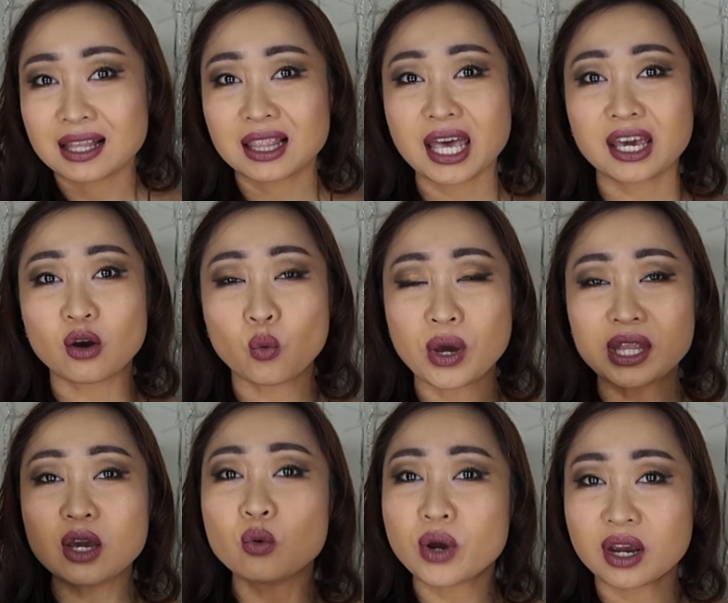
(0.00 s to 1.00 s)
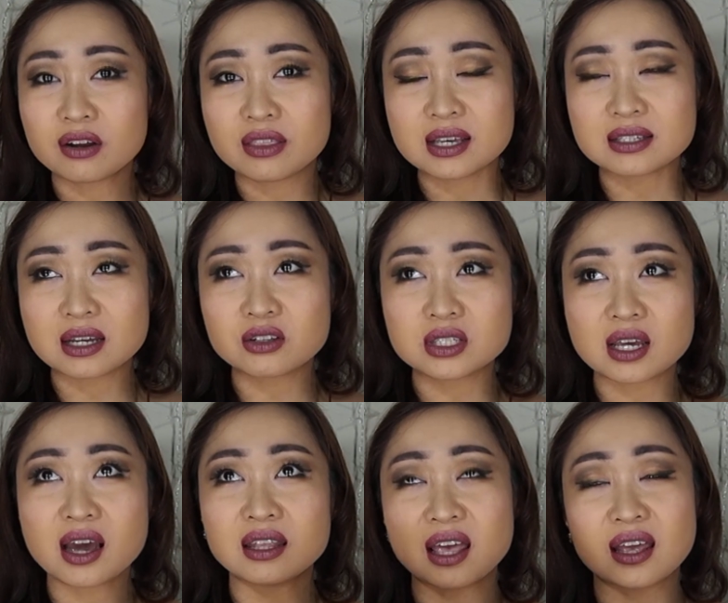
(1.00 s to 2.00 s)
Like when I wear this
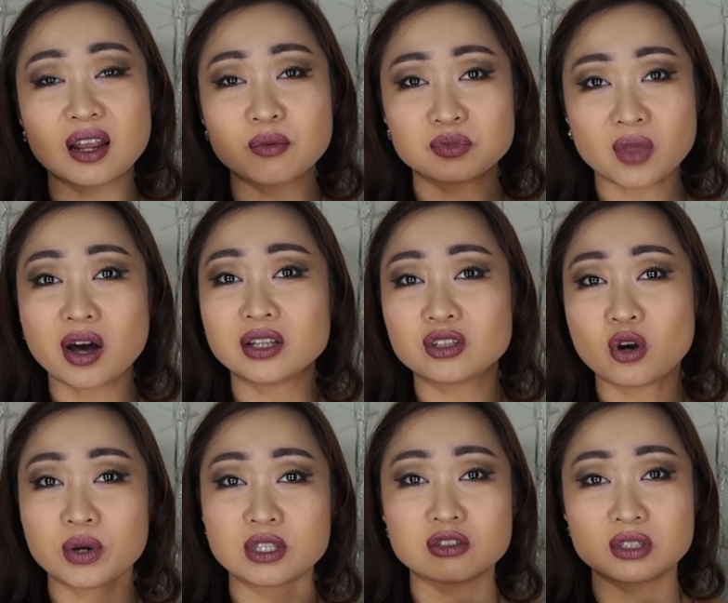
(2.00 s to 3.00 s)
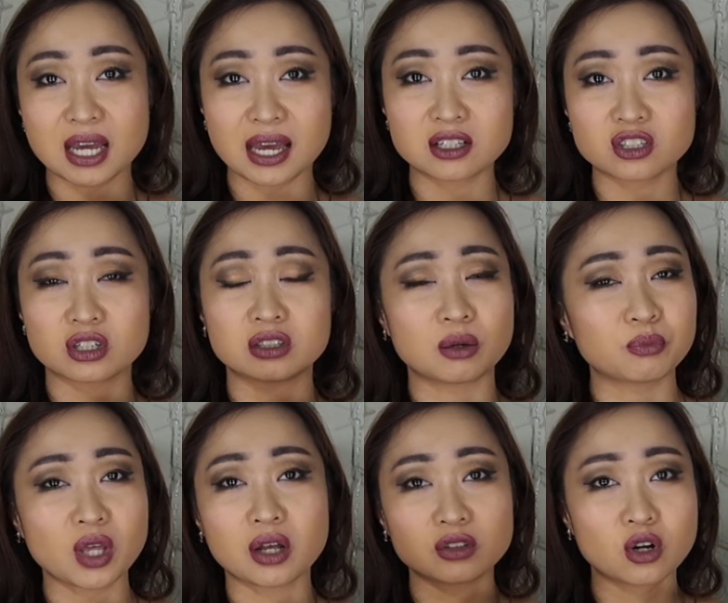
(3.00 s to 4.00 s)
outside and I'm not going to dance or I'm
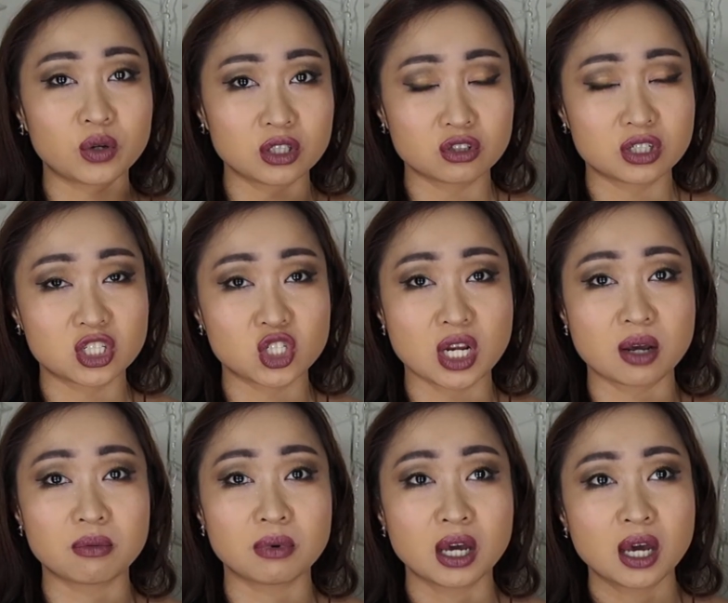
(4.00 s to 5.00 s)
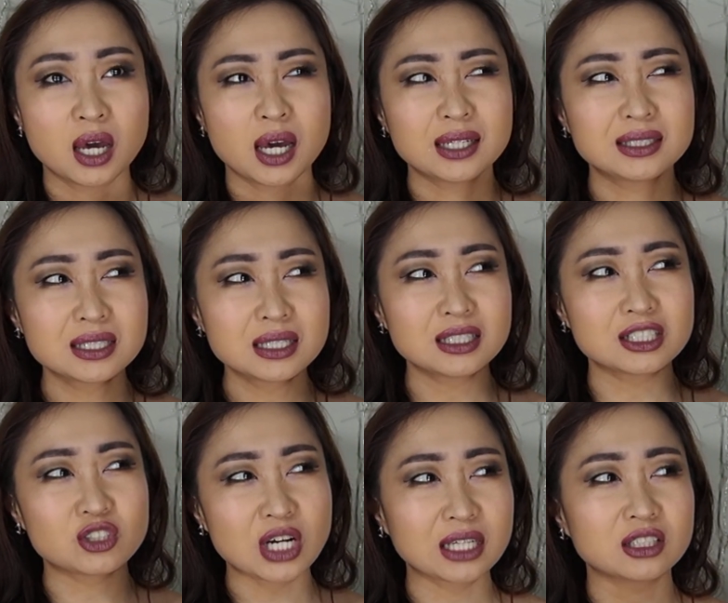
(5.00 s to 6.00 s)
not going to the gym, it doesn't
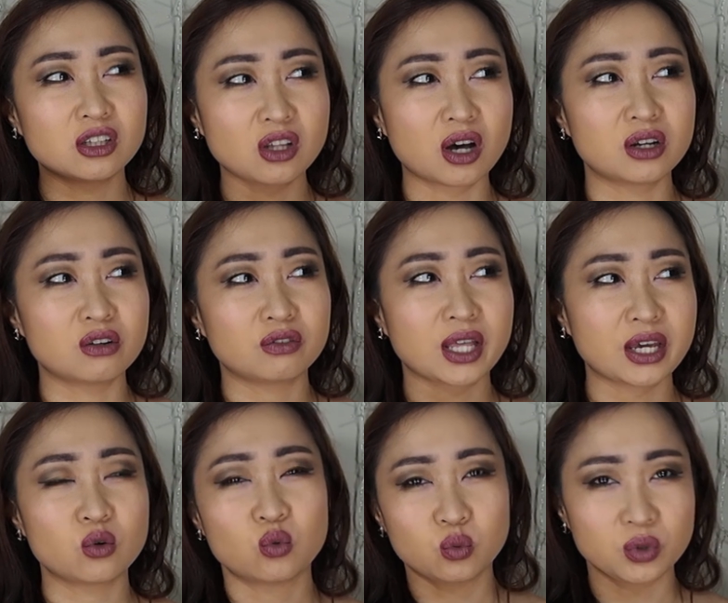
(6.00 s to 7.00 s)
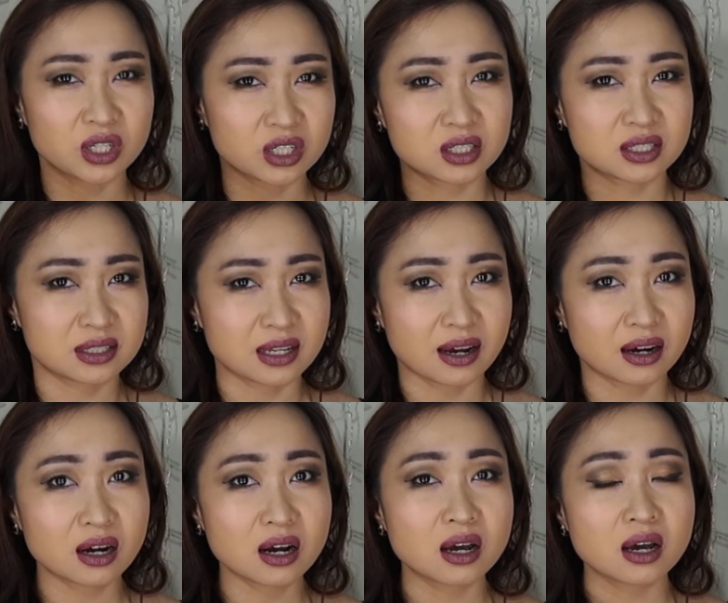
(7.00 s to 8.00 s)
attract a lot of like weird
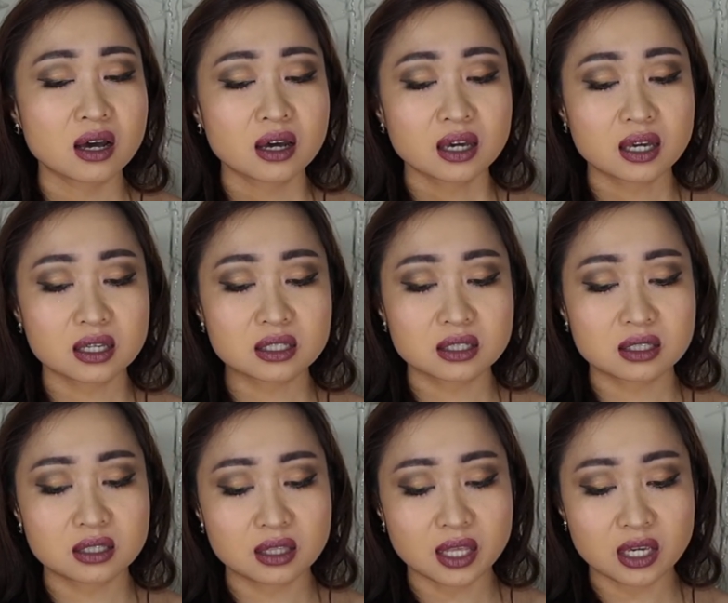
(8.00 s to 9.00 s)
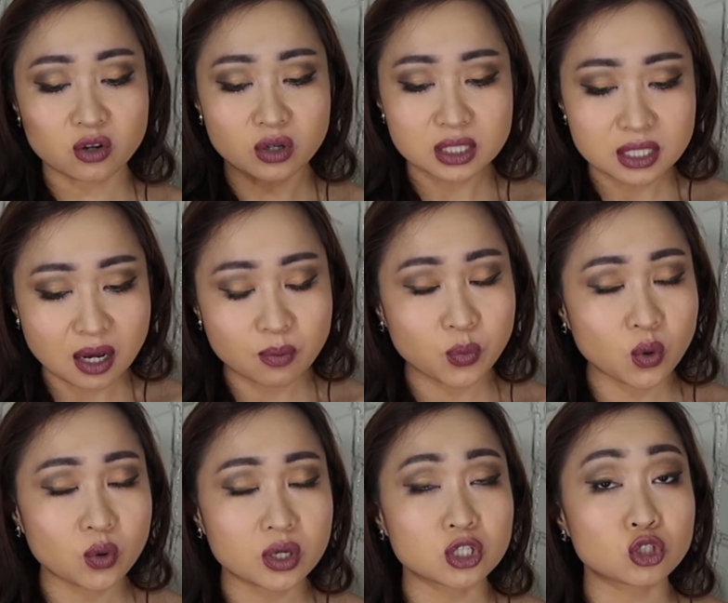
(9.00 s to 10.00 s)
stare because the
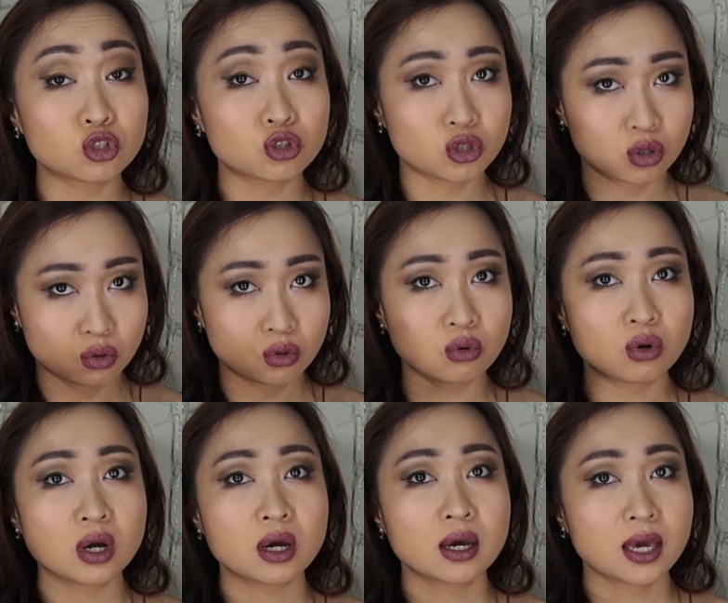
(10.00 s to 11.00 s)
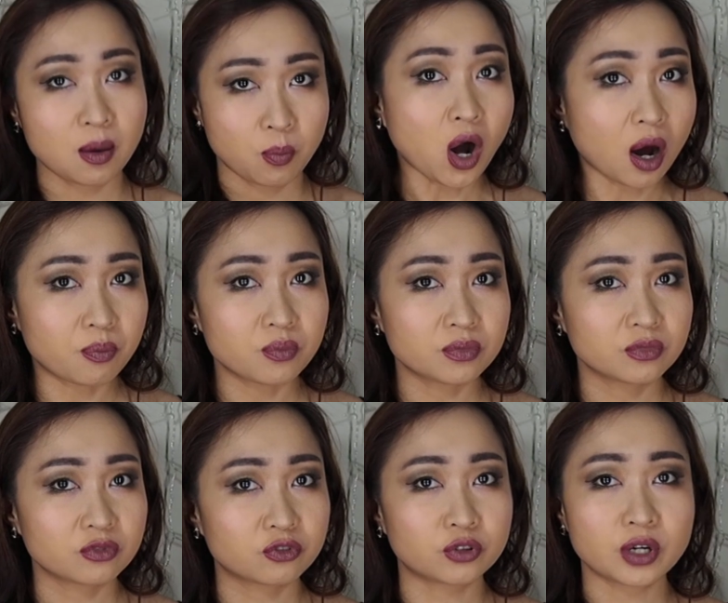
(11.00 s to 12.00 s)
UrTempo is too hip-hop
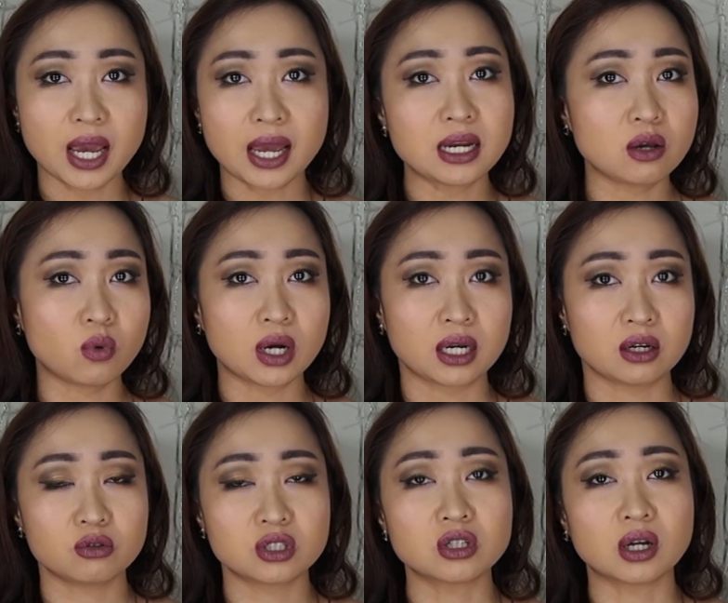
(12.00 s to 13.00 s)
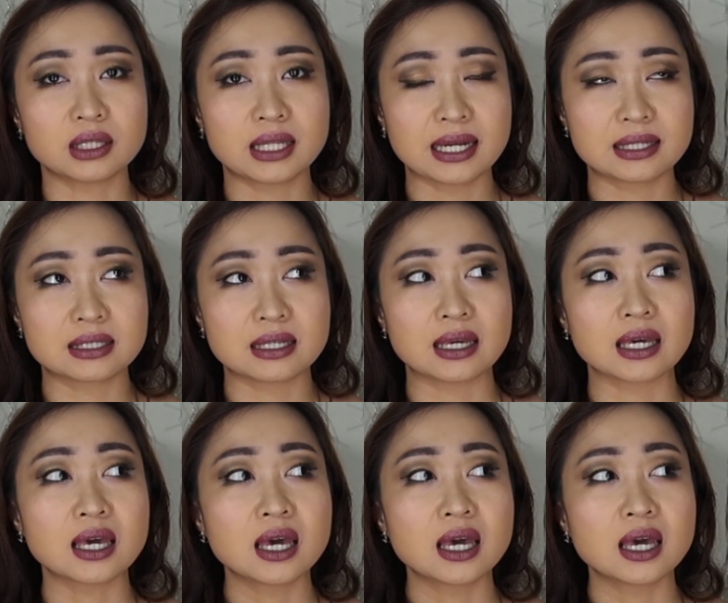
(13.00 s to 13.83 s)
for anyone who's not dancing.